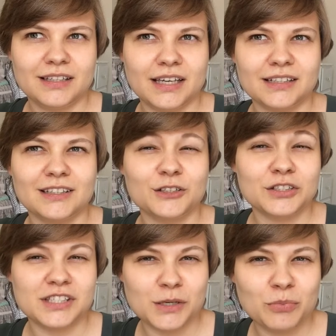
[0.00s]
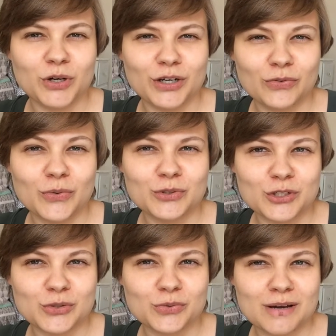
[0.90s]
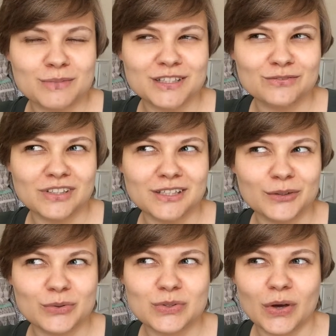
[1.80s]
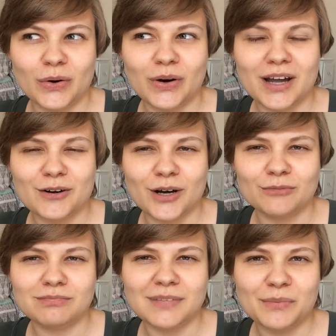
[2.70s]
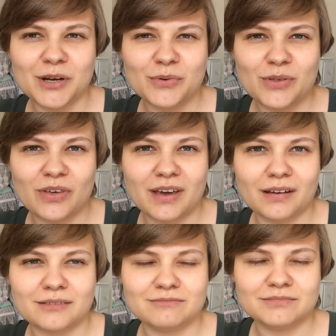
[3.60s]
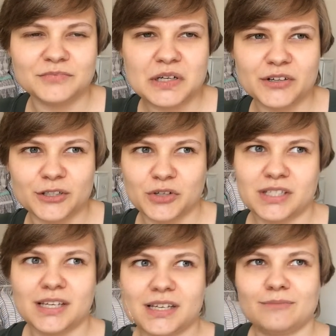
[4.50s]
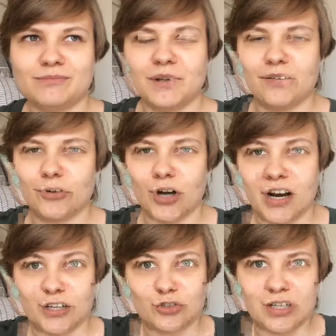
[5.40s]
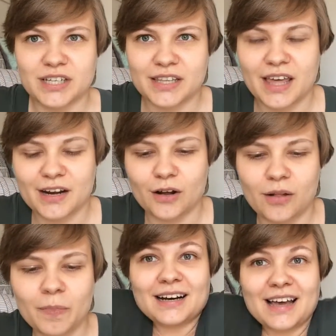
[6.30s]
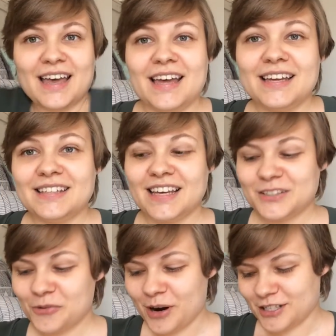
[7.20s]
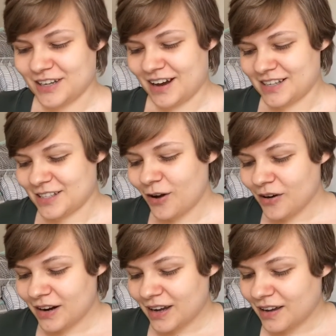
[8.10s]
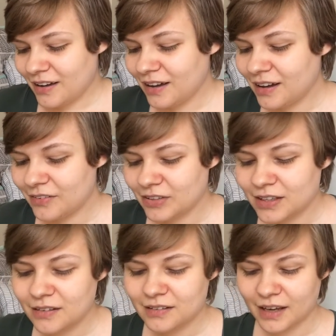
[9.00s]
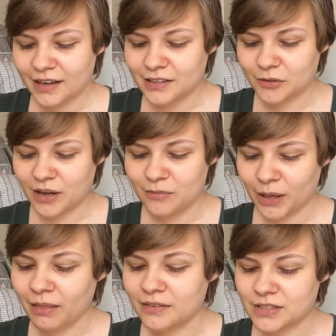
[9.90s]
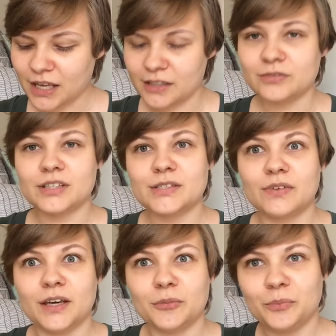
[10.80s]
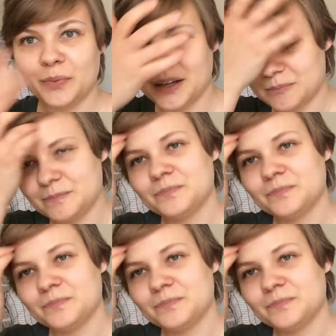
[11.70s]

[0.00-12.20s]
get a little deeper if it was just rambling videos. So I don't know. Let me know what you think, what you're interested in, if you're not interested in that at all. And thanks for watching, guys. Sorry, I feel like I don't have my life together for this video, but